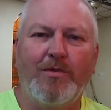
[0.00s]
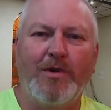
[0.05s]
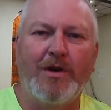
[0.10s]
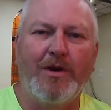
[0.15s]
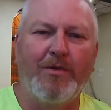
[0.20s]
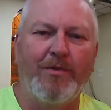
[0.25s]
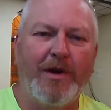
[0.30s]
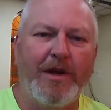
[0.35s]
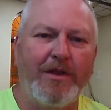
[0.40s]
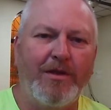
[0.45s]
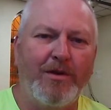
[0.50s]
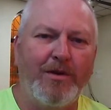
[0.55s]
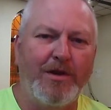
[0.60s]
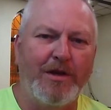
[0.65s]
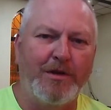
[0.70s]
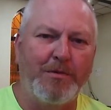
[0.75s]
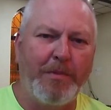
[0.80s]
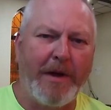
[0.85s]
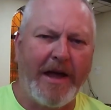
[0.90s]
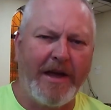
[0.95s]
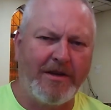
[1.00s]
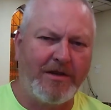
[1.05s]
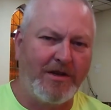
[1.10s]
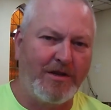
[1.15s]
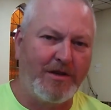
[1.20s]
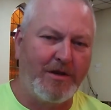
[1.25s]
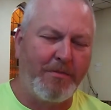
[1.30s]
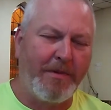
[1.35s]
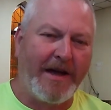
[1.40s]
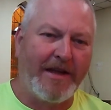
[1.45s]
when you read through this
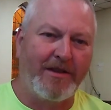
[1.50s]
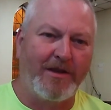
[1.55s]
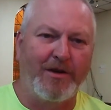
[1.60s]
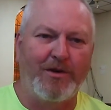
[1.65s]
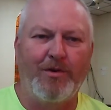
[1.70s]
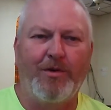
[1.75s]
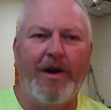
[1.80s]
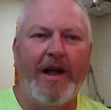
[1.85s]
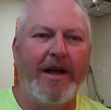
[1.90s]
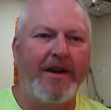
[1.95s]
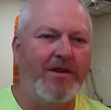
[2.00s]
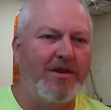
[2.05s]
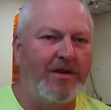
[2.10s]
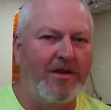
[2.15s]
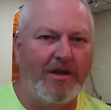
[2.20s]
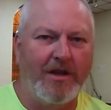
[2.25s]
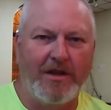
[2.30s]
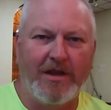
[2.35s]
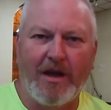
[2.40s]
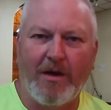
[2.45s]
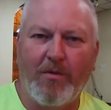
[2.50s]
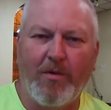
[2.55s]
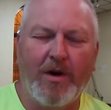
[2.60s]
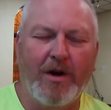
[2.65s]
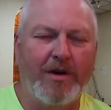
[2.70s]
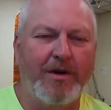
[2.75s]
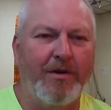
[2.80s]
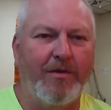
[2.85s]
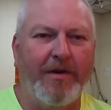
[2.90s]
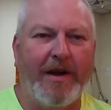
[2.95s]
passage about the direction that they
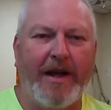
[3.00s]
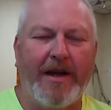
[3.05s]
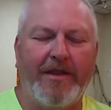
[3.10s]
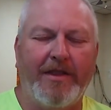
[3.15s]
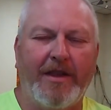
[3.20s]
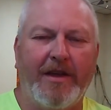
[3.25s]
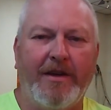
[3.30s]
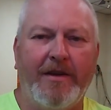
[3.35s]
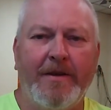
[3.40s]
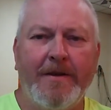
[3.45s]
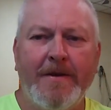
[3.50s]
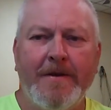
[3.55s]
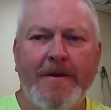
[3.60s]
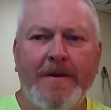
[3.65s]
worked around the